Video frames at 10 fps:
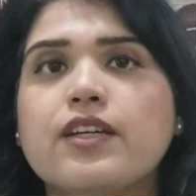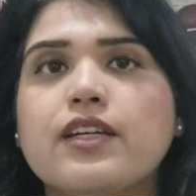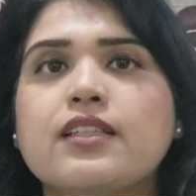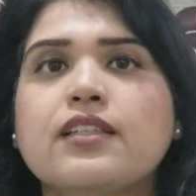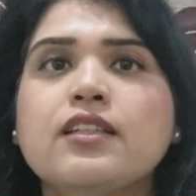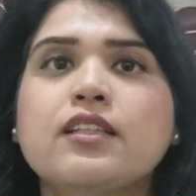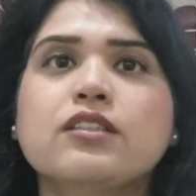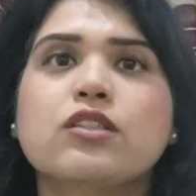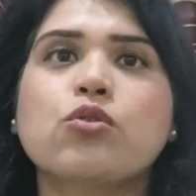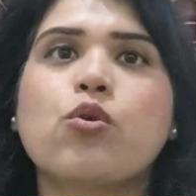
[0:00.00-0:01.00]
Further,
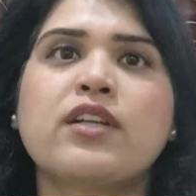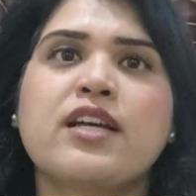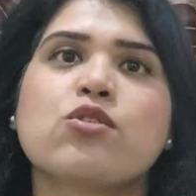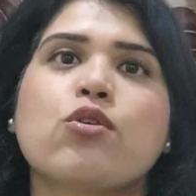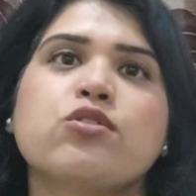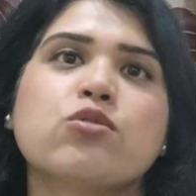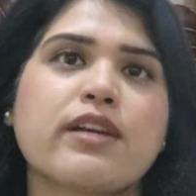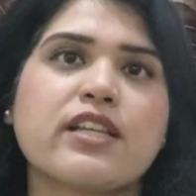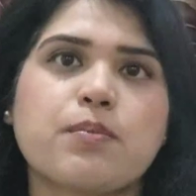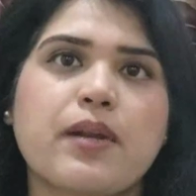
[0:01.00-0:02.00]
the court has also
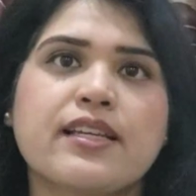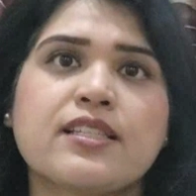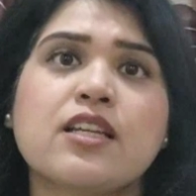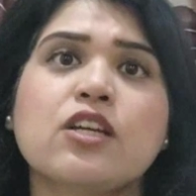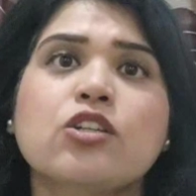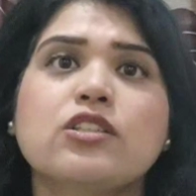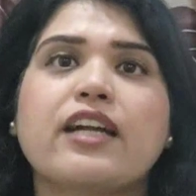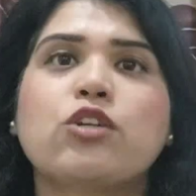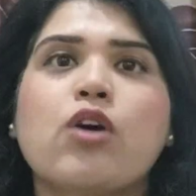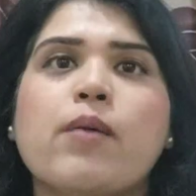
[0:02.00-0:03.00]
expressed
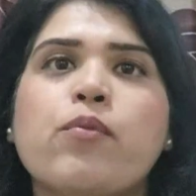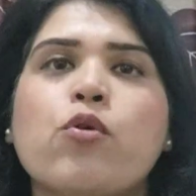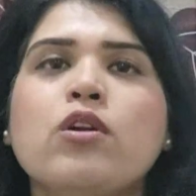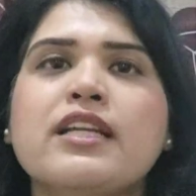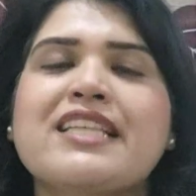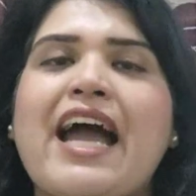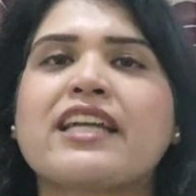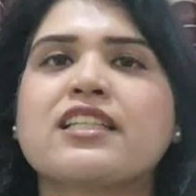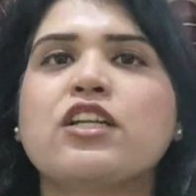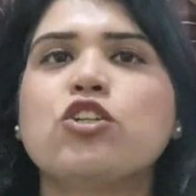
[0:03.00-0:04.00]
that to uphold the
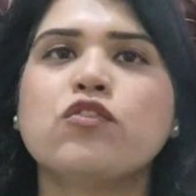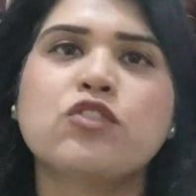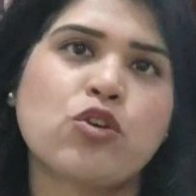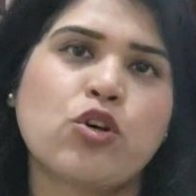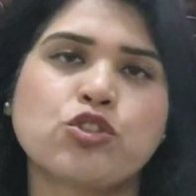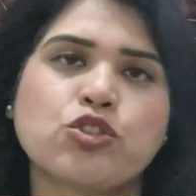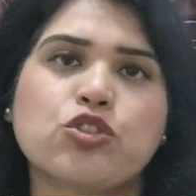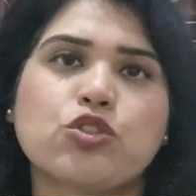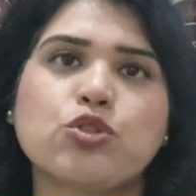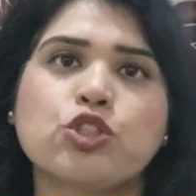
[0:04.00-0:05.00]
sanctity of the
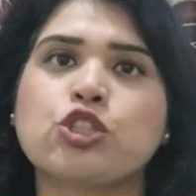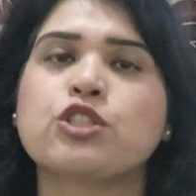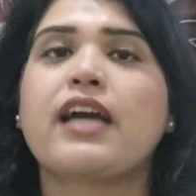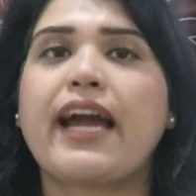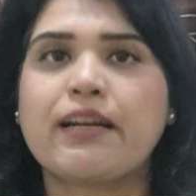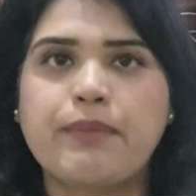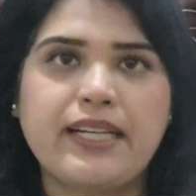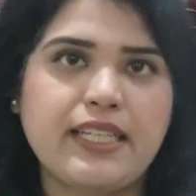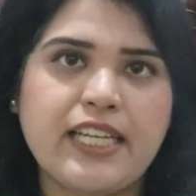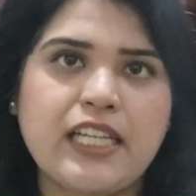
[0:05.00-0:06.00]
constitution and
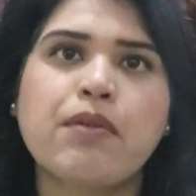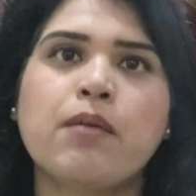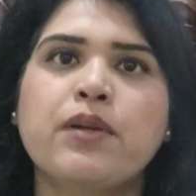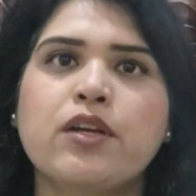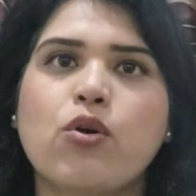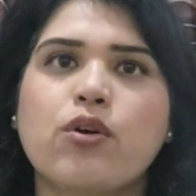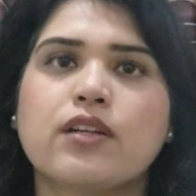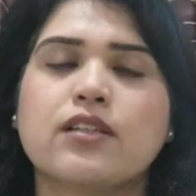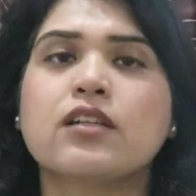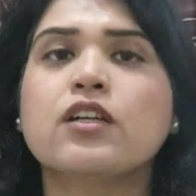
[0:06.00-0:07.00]
maintain public
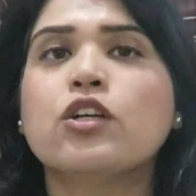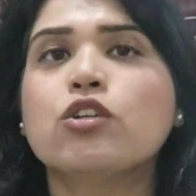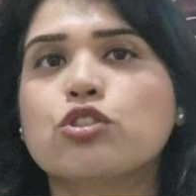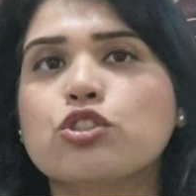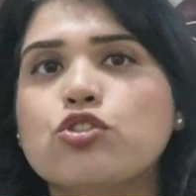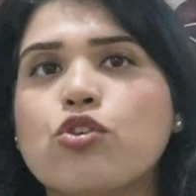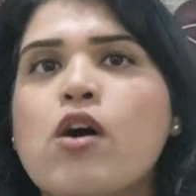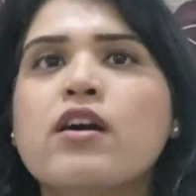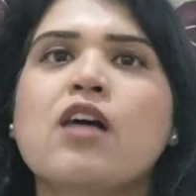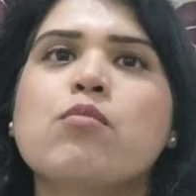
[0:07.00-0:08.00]
order, the
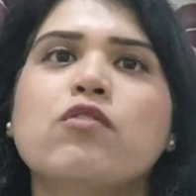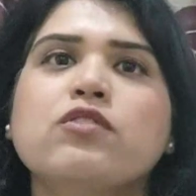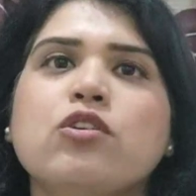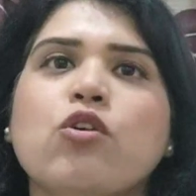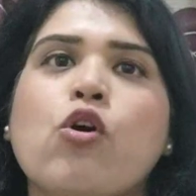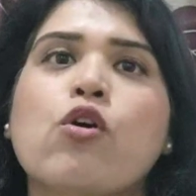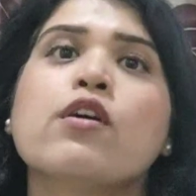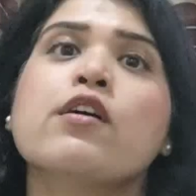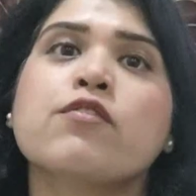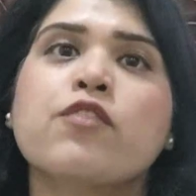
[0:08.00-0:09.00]
strong arm of the
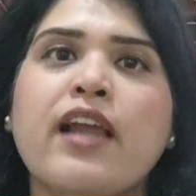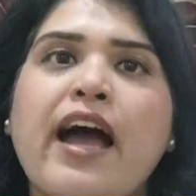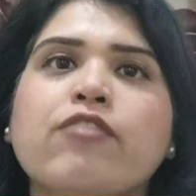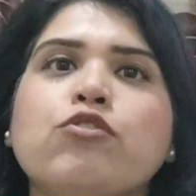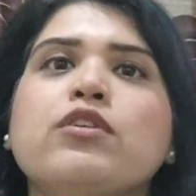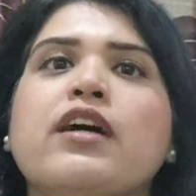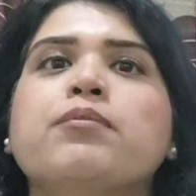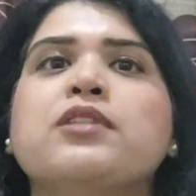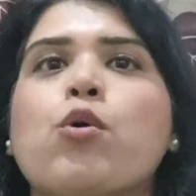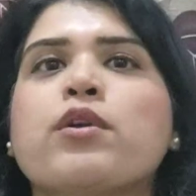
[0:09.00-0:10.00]
law will have to
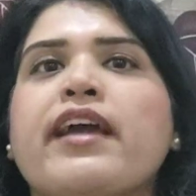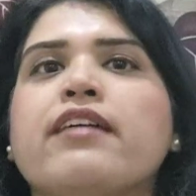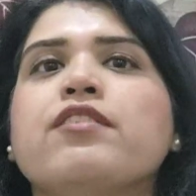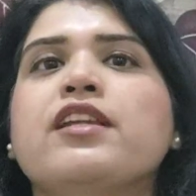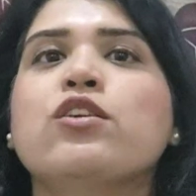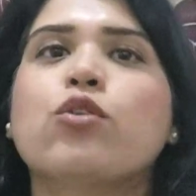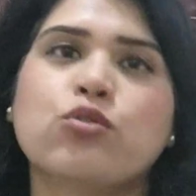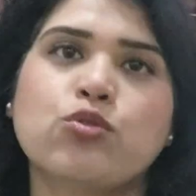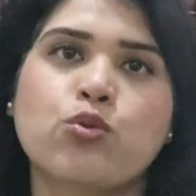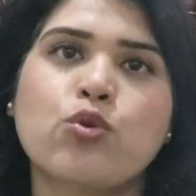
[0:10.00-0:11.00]
come down heavily
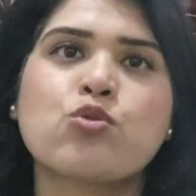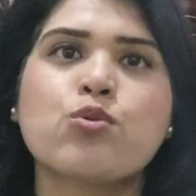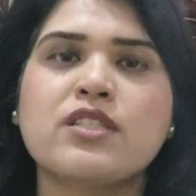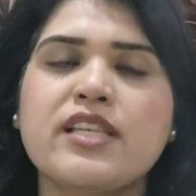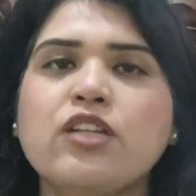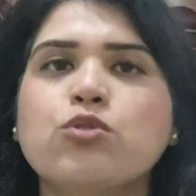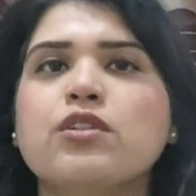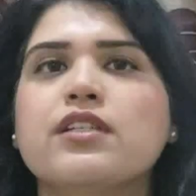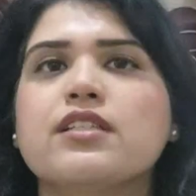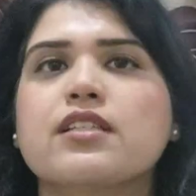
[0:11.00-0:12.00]
on those who seek
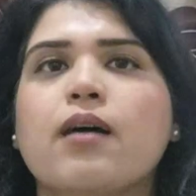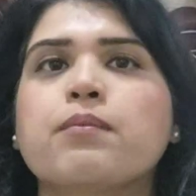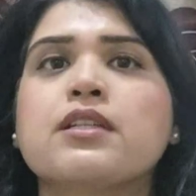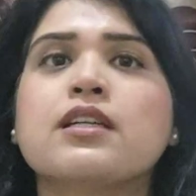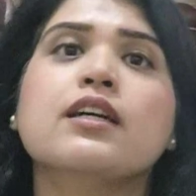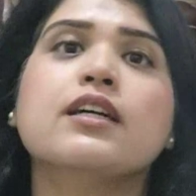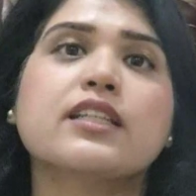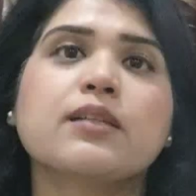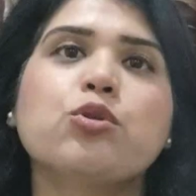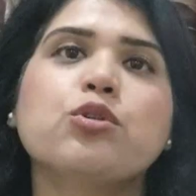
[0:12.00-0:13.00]
to disrupt
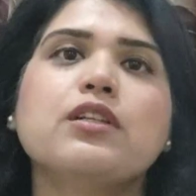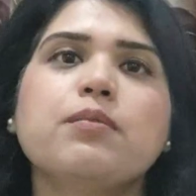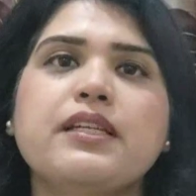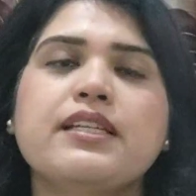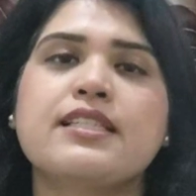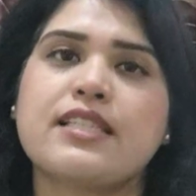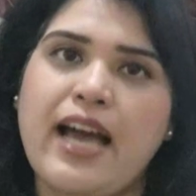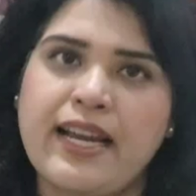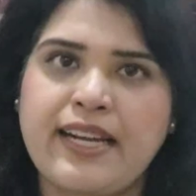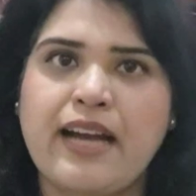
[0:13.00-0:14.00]
communal peace
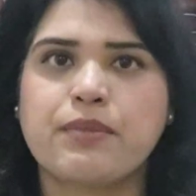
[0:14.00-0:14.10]
and